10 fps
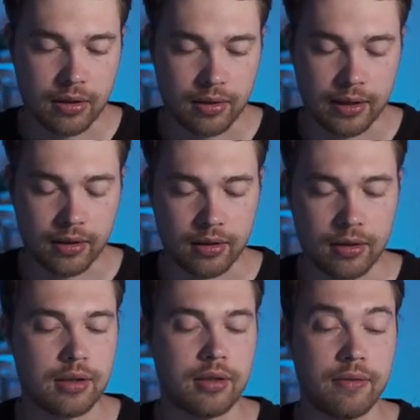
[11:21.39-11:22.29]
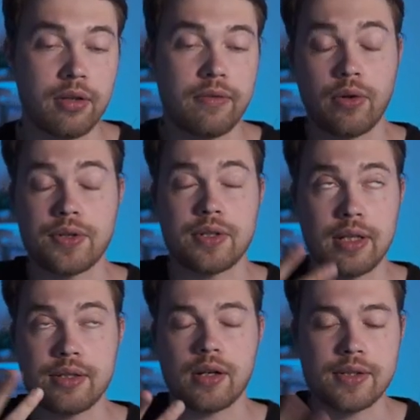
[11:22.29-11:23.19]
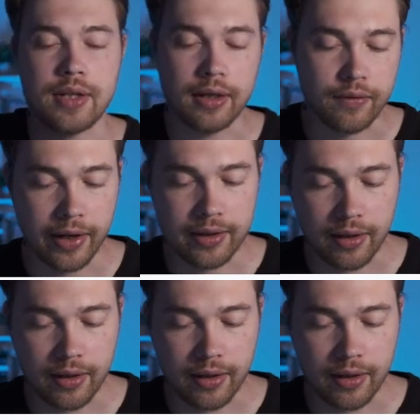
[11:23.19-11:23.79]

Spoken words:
like the start state, right?